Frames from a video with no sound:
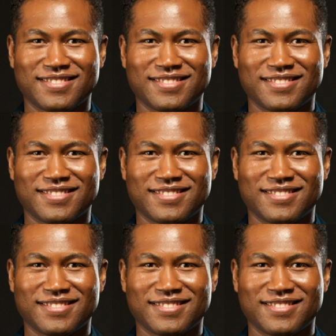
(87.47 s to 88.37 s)

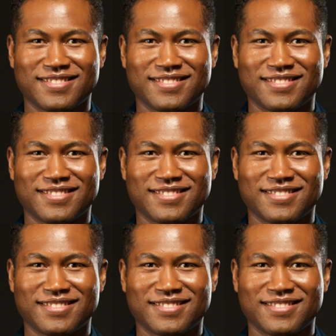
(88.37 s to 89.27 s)

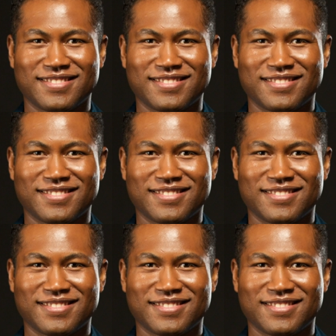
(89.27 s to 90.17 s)

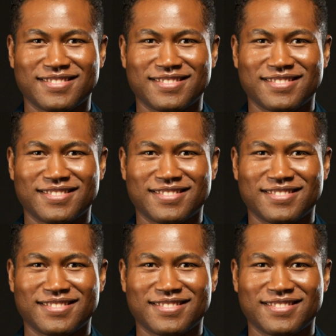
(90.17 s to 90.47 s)
This is a still picture; no speech is visible.